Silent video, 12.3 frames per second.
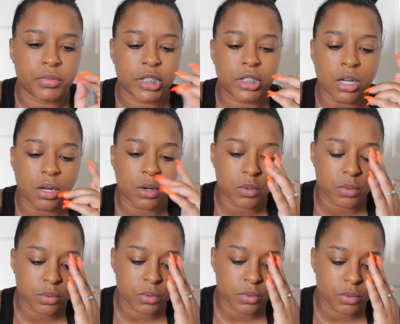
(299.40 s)

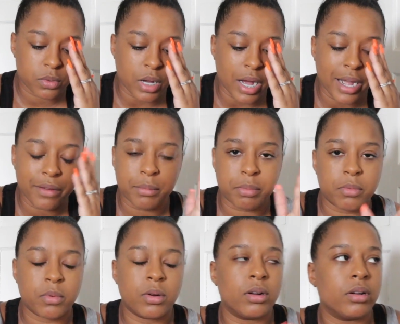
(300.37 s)
So I have
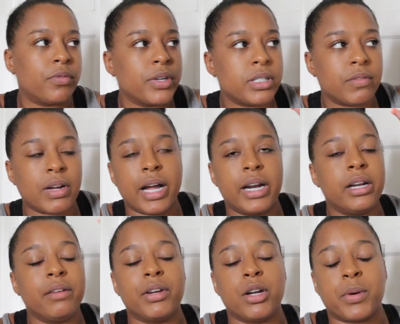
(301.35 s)
first of all, I
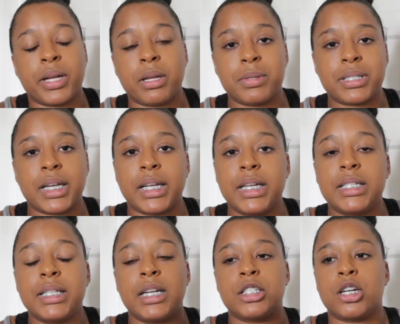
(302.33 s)
didn't even know what he was saying. He
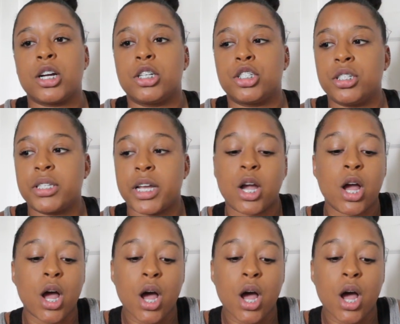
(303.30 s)
said it to her, and she's like,